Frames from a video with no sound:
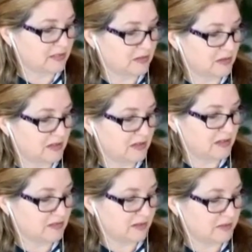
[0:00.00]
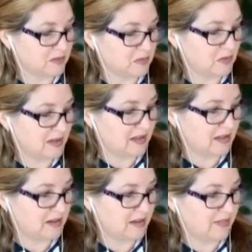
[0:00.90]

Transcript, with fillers: so on. So that was one.